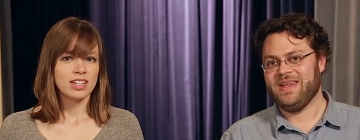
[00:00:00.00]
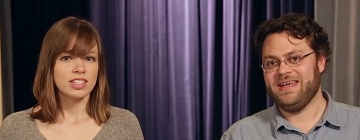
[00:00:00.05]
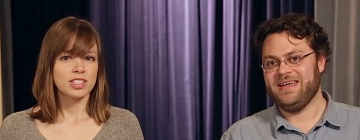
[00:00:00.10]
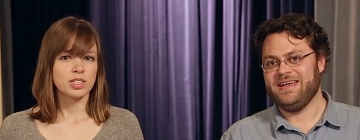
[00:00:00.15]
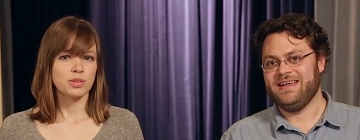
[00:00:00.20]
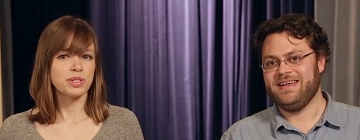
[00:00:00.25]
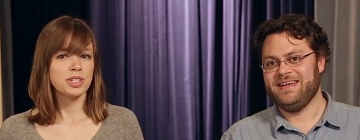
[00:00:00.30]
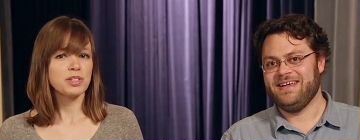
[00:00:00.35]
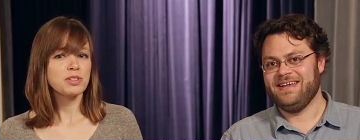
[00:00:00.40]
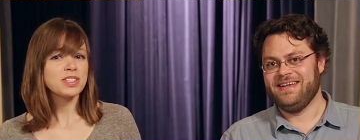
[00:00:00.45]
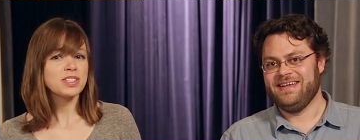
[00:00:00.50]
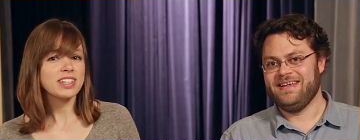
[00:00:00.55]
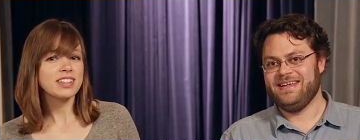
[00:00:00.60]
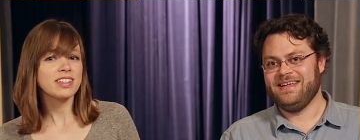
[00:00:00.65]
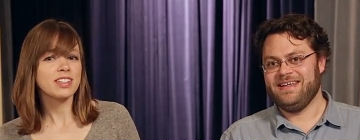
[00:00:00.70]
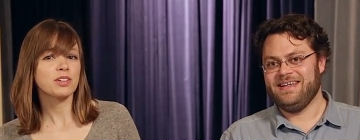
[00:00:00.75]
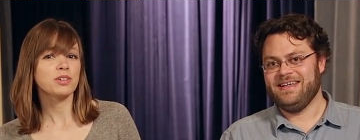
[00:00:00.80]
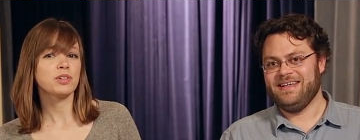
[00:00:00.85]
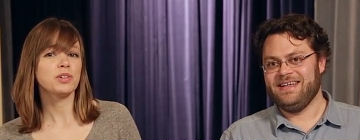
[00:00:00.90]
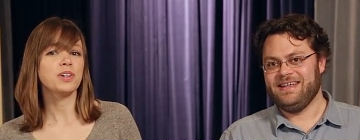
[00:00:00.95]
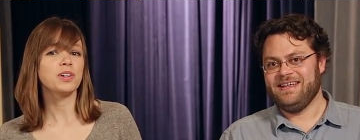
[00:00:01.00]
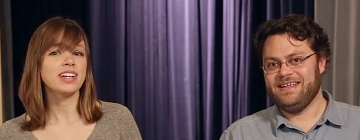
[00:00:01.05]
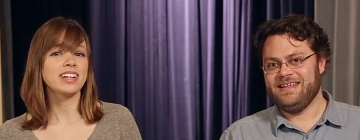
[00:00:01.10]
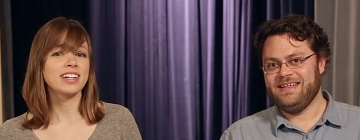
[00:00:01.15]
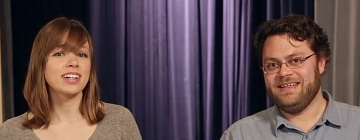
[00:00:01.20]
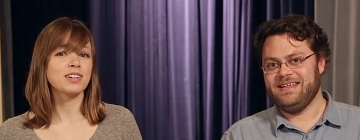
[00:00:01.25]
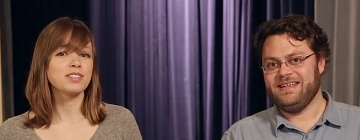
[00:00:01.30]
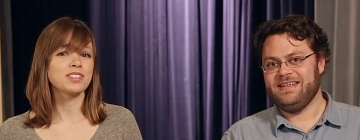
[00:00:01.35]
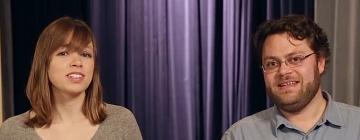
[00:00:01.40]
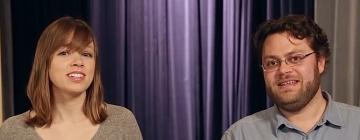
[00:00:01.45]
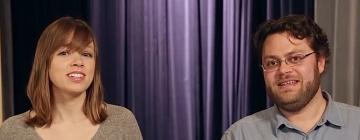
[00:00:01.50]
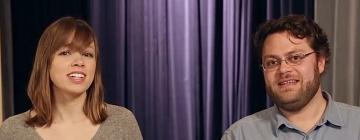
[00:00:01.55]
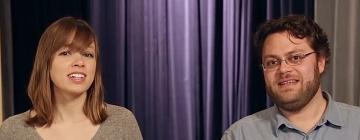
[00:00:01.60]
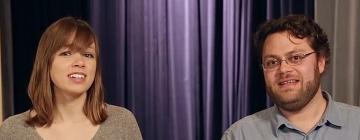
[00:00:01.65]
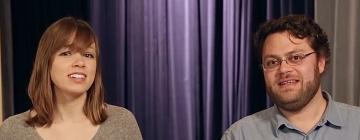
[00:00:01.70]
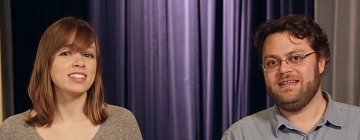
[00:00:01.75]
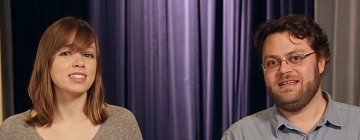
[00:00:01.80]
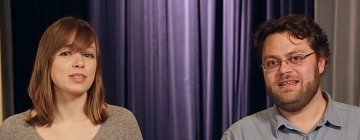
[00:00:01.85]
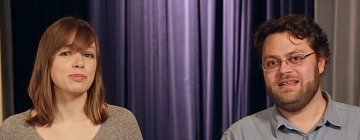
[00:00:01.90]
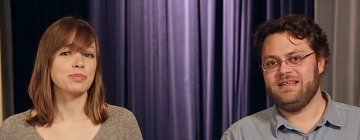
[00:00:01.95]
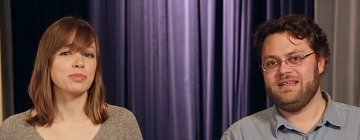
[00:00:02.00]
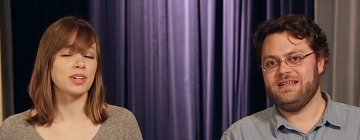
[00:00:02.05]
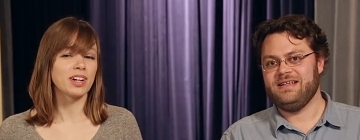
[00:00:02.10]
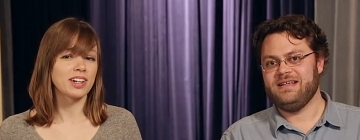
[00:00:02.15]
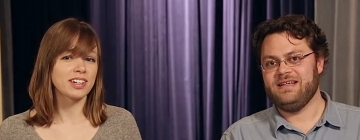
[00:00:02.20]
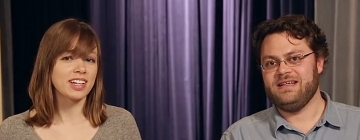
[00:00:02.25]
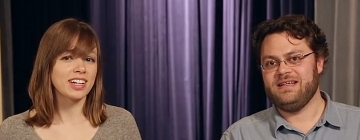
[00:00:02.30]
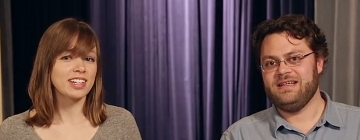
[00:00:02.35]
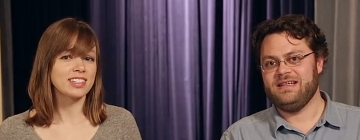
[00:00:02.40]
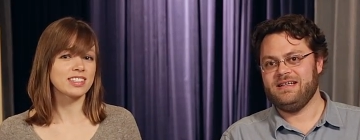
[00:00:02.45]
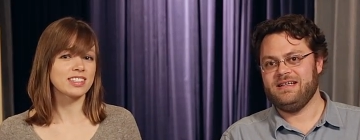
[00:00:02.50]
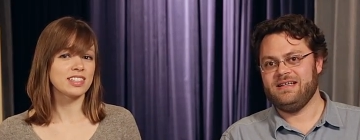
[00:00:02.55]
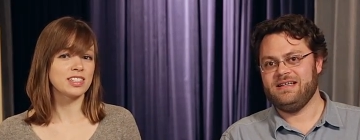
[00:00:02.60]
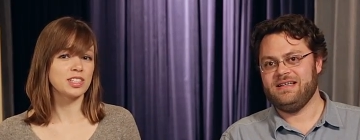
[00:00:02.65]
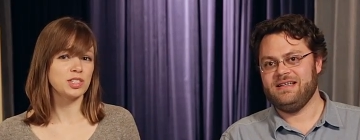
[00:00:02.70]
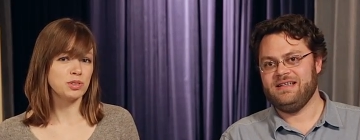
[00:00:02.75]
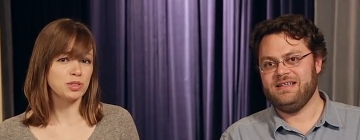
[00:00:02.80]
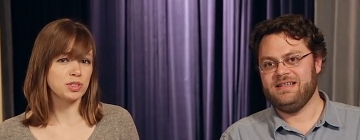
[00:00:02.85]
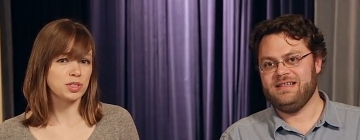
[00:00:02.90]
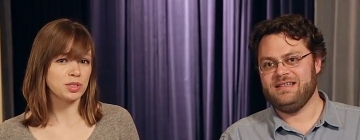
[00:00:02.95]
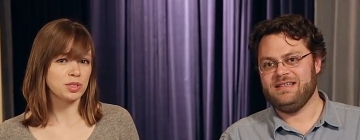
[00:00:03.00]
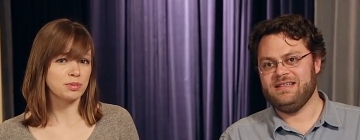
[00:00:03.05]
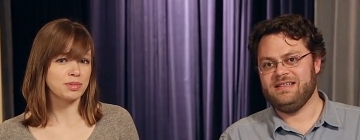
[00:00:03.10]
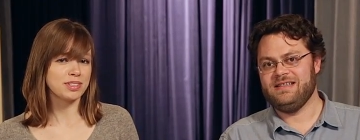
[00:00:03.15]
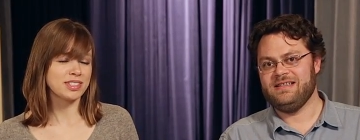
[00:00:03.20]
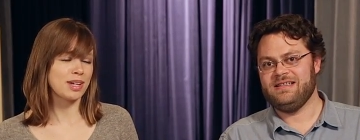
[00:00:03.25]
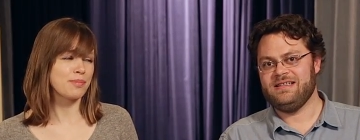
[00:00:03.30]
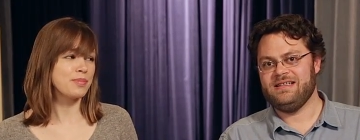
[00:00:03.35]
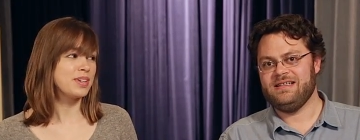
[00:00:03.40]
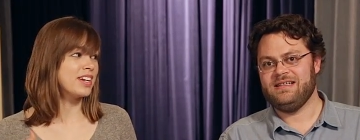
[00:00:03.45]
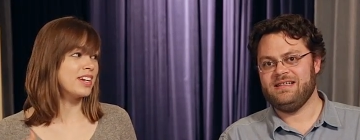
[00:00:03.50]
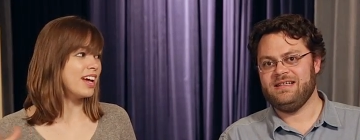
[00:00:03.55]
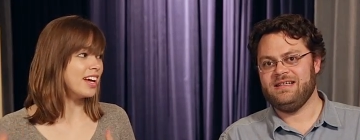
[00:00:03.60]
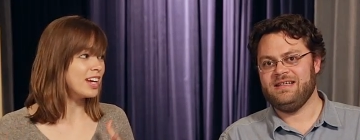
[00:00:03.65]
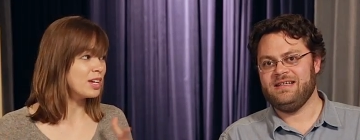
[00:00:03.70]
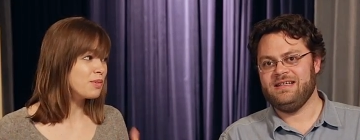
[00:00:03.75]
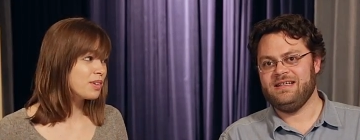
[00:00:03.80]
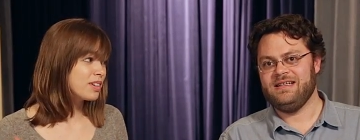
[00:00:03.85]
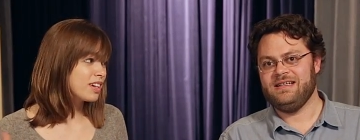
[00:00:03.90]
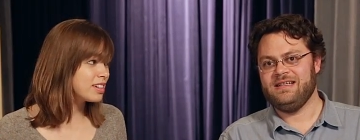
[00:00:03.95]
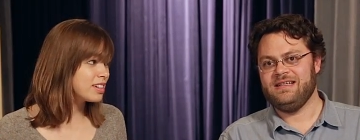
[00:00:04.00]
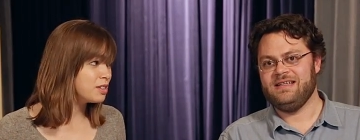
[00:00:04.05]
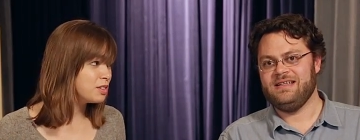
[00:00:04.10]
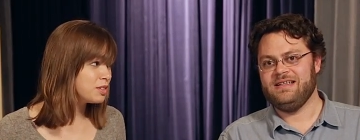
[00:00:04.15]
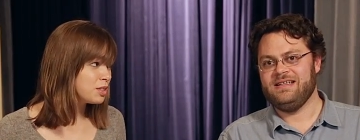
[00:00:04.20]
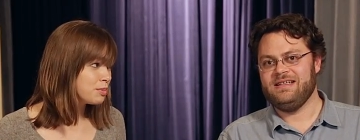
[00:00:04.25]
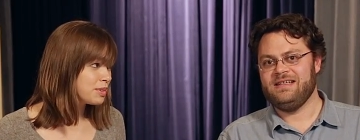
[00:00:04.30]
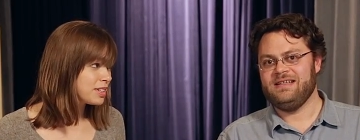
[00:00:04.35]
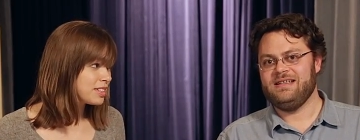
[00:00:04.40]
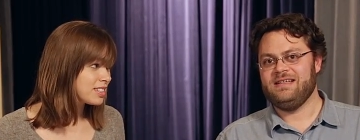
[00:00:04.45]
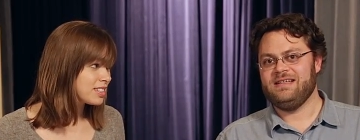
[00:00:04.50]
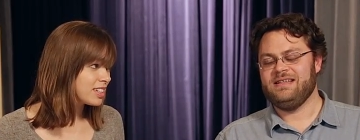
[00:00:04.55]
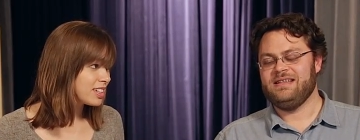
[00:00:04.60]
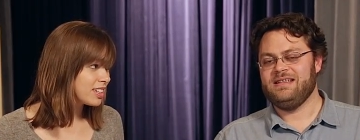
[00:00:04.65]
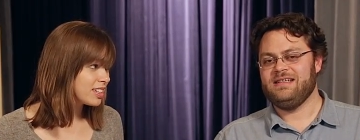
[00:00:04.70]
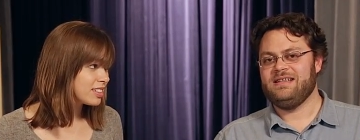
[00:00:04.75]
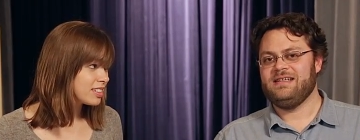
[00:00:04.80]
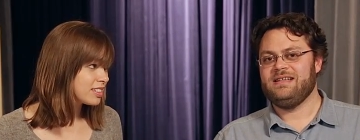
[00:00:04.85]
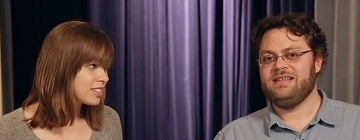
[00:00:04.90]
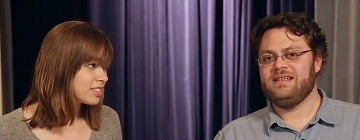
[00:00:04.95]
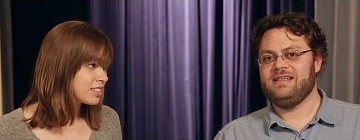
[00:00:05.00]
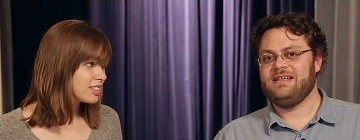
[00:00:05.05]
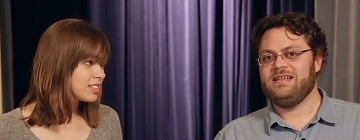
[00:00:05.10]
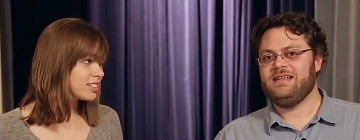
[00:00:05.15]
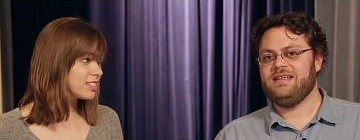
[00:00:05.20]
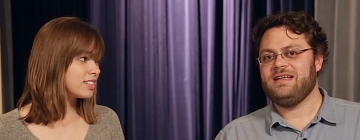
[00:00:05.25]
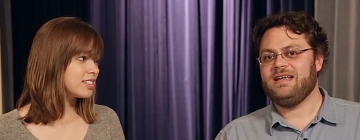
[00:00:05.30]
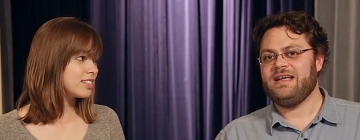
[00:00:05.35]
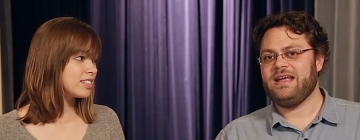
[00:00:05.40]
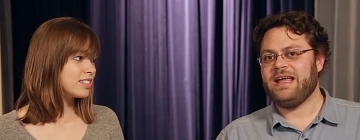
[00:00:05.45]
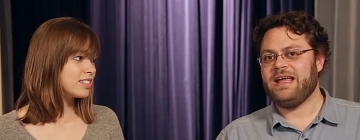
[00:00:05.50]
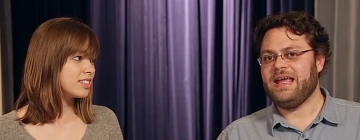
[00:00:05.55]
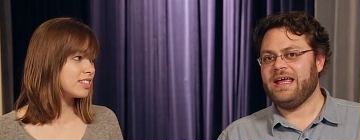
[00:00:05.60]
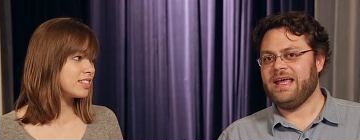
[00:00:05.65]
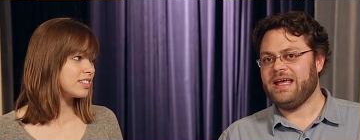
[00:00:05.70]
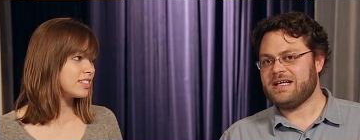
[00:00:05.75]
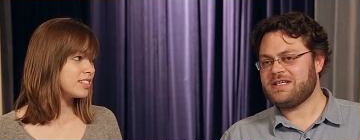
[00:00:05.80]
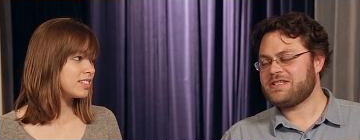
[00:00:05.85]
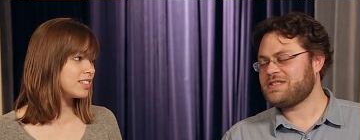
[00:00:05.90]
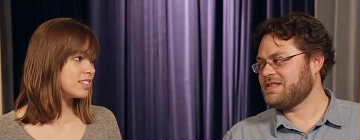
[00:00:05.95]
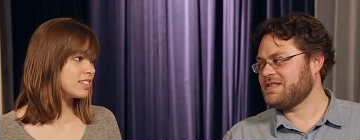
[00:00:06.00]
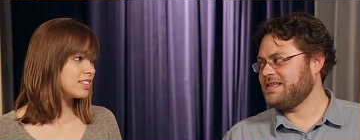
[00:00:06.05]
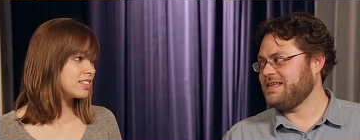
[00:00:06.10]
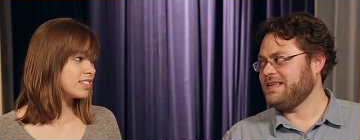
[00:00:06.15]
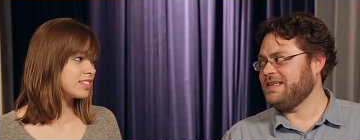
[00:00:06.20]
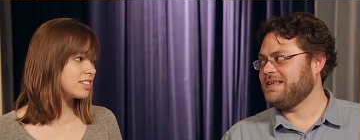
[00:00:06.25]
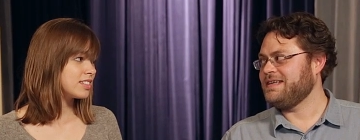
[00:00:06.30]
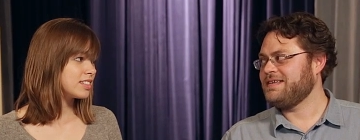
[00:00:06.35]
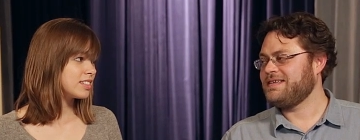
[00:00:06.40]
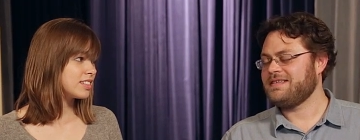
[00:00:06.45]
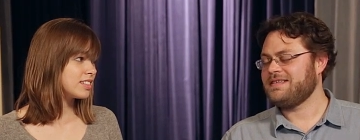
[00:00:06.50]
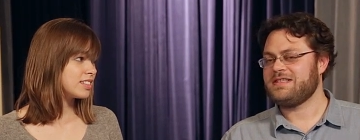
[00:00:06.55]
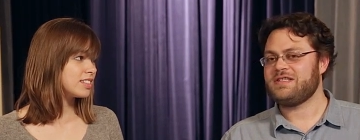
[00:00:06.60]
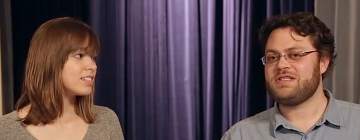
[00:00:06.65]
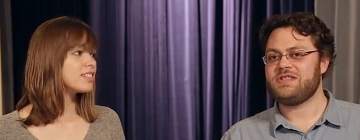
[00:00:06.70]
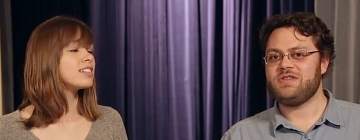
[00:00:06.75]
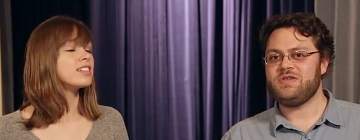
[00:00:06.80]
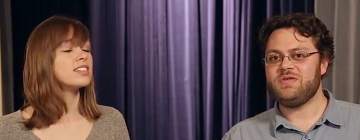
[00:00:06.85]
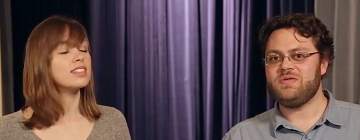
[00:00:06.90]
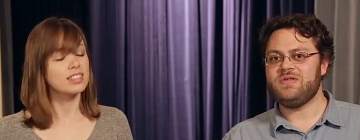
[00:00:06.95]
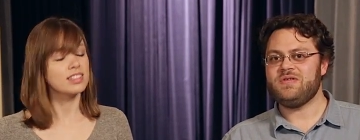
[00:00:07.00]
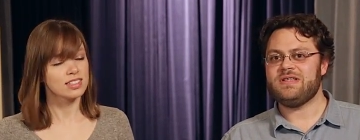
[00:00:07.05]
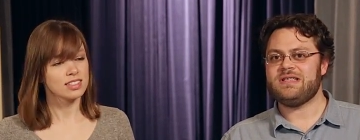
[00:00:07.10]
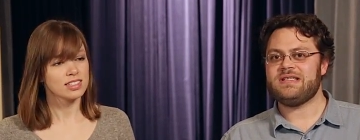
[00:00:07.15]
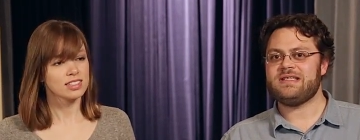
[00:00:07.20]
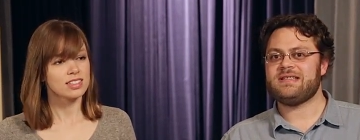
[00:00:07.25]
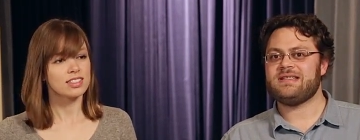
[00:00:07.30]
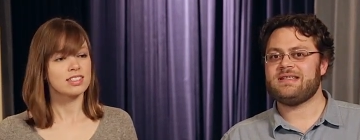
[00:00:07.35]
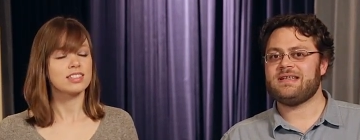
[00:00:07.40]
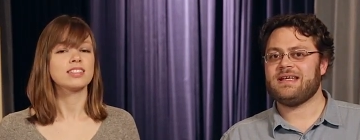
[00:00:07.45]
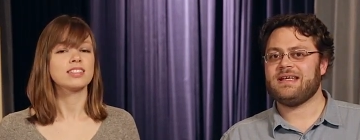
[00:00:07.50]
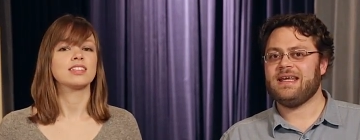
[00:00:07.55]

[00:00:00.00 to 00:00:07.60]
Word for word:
Speaker 1: So when you say that Google Hangouts on Air is broadcast on YouTube, does that mean anyone on YouTube can see it?
Speaker 2: Actually, students